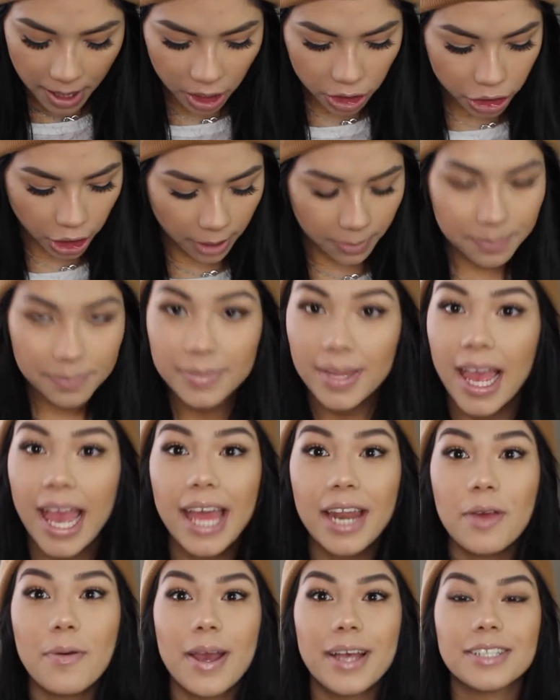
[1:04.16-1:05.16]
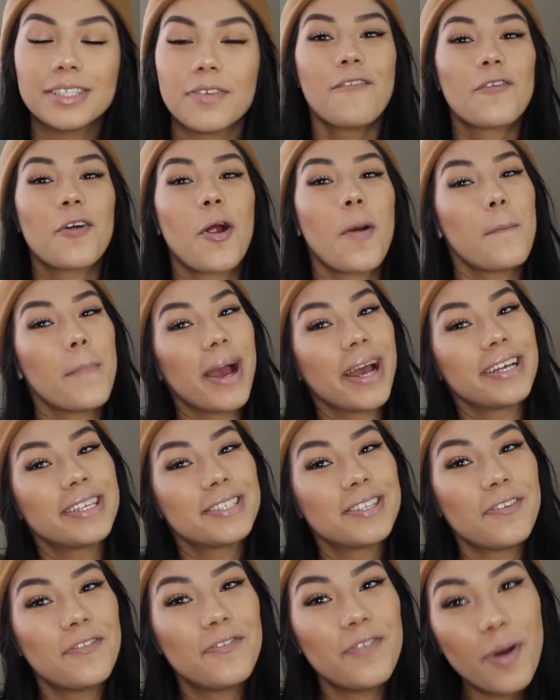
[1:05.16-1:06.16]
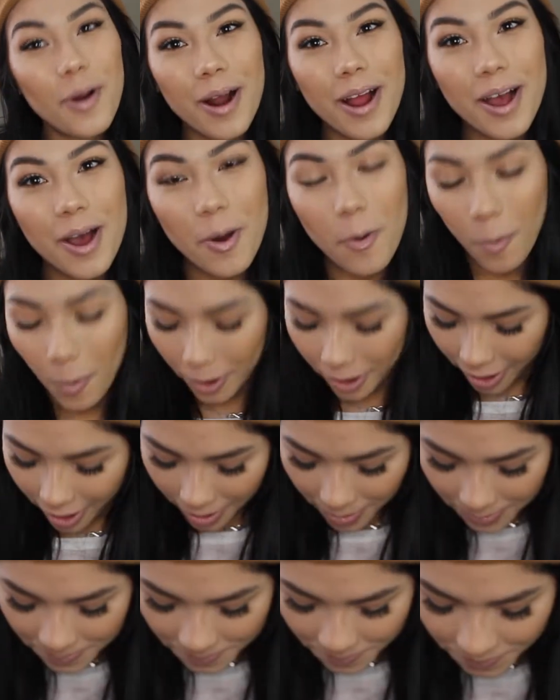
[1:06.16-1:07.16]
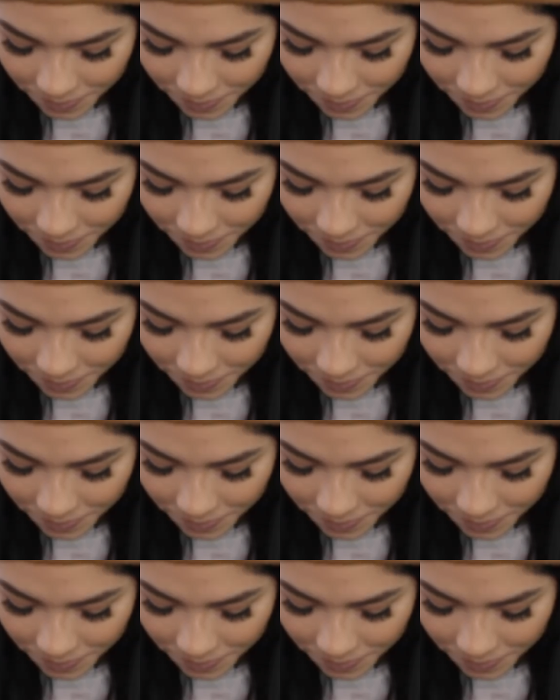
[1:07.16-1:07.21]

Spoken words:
picture. Anyways, for my Sephora order,